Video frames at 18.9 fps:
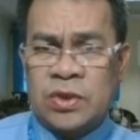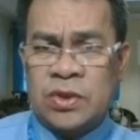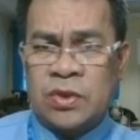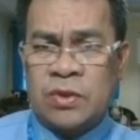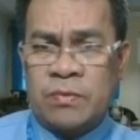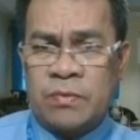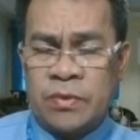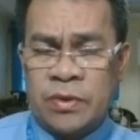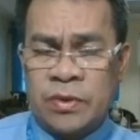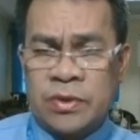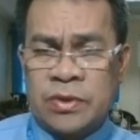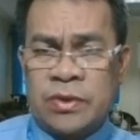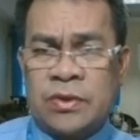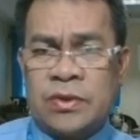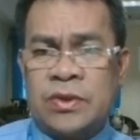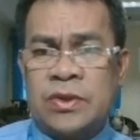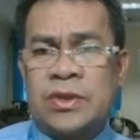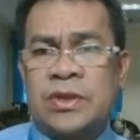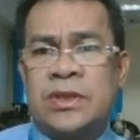or
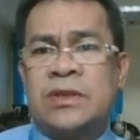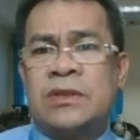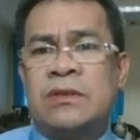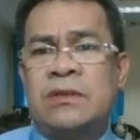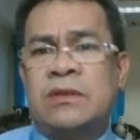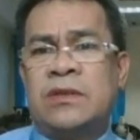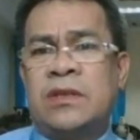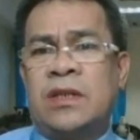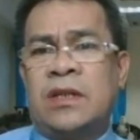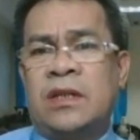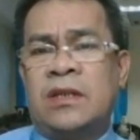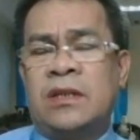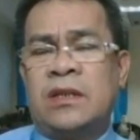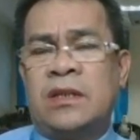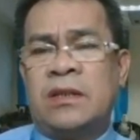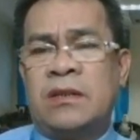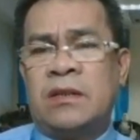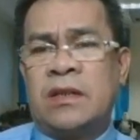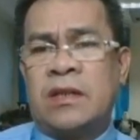protons,
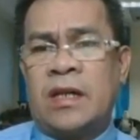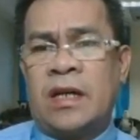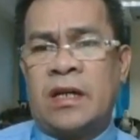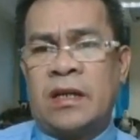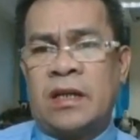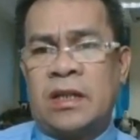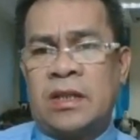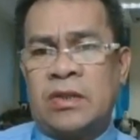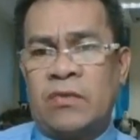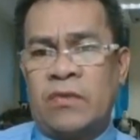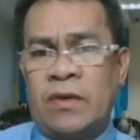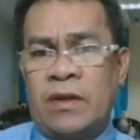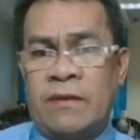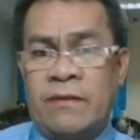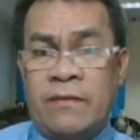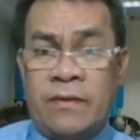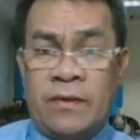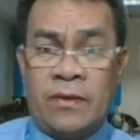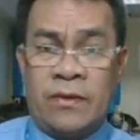then current will
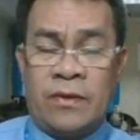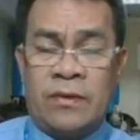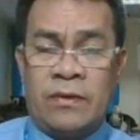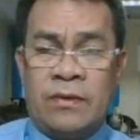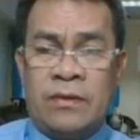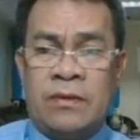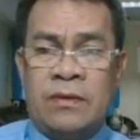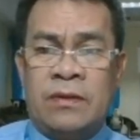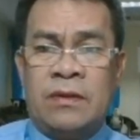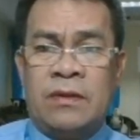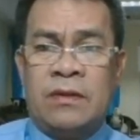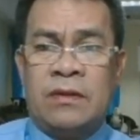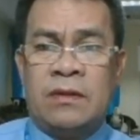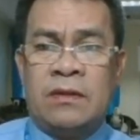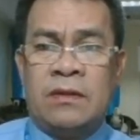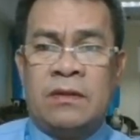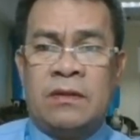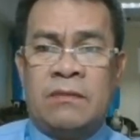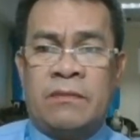flow
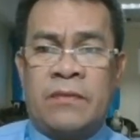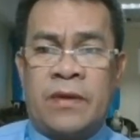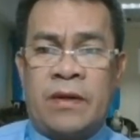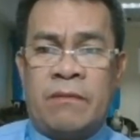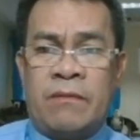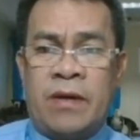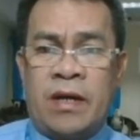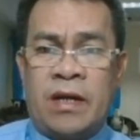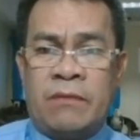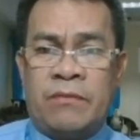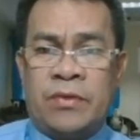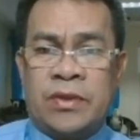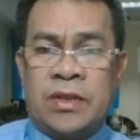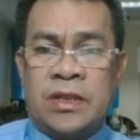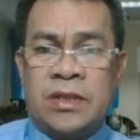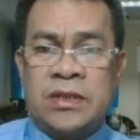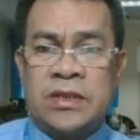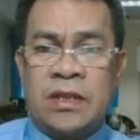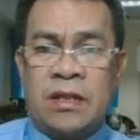from high
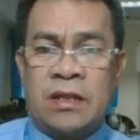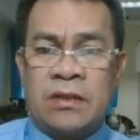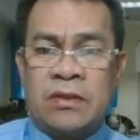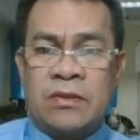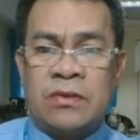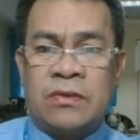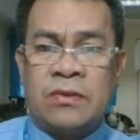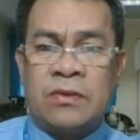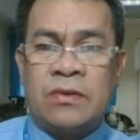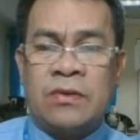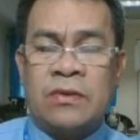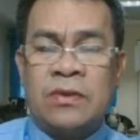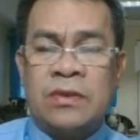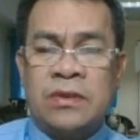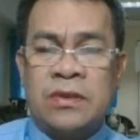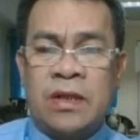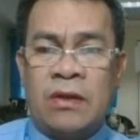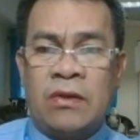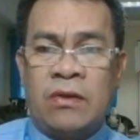potential to
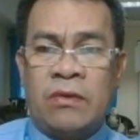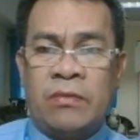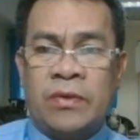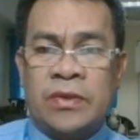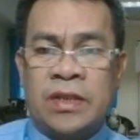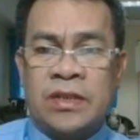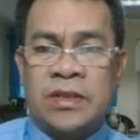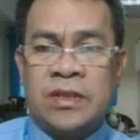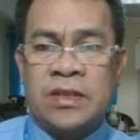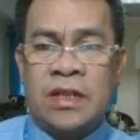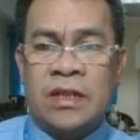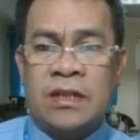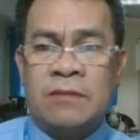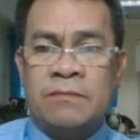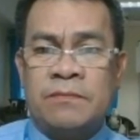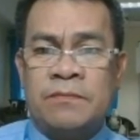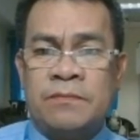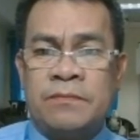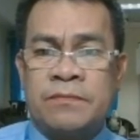the low potential.
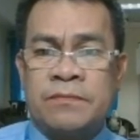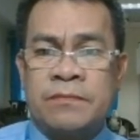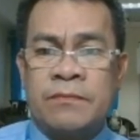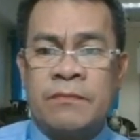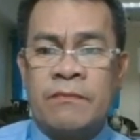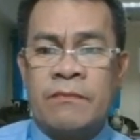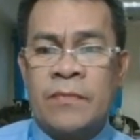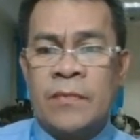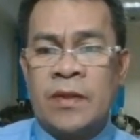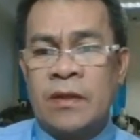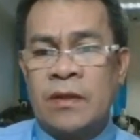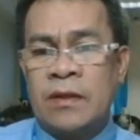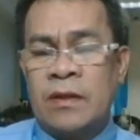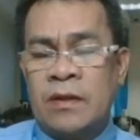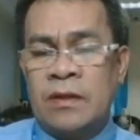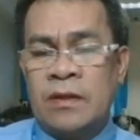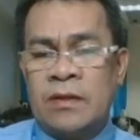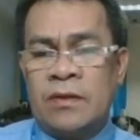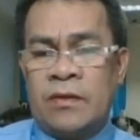
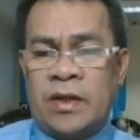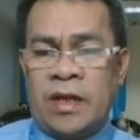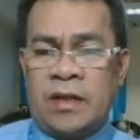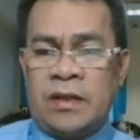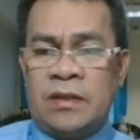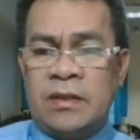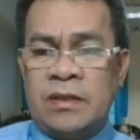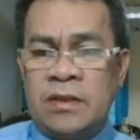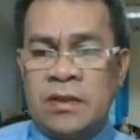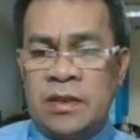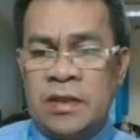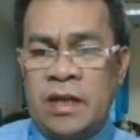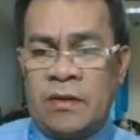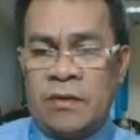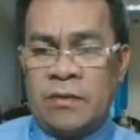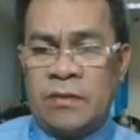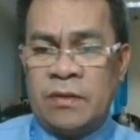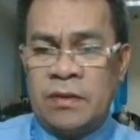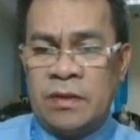Okay,
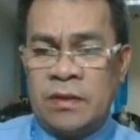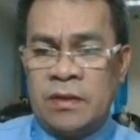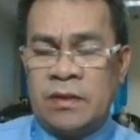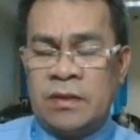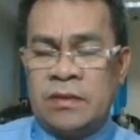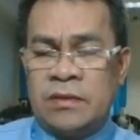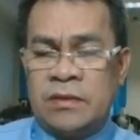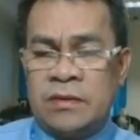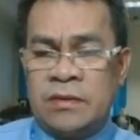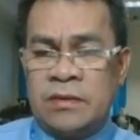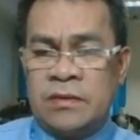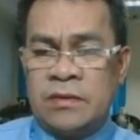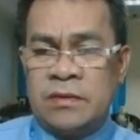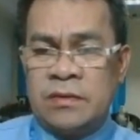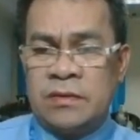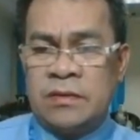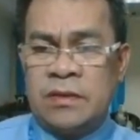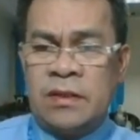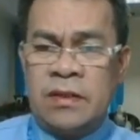now
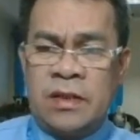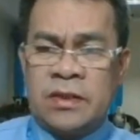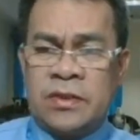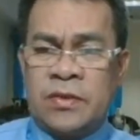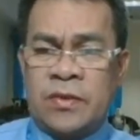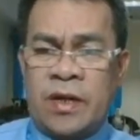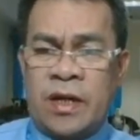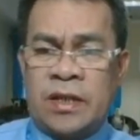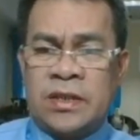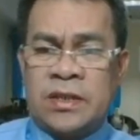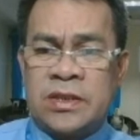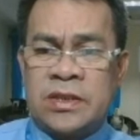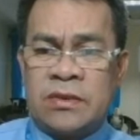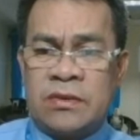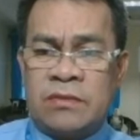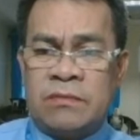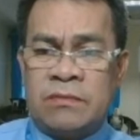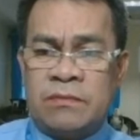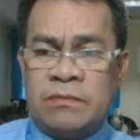there are two kinds
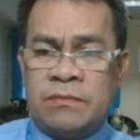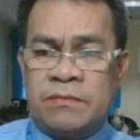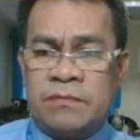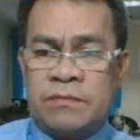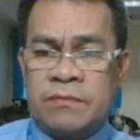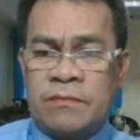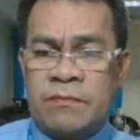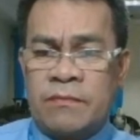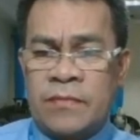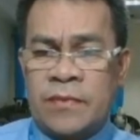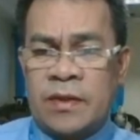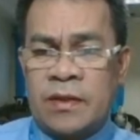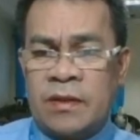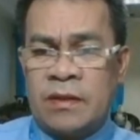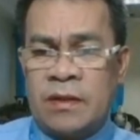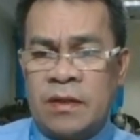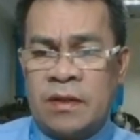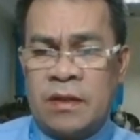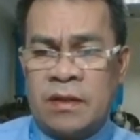of
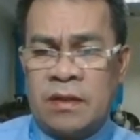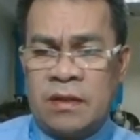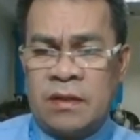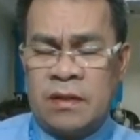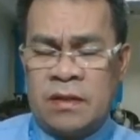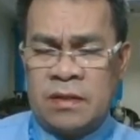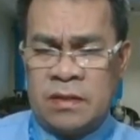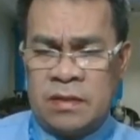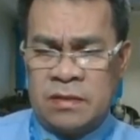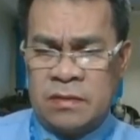uh,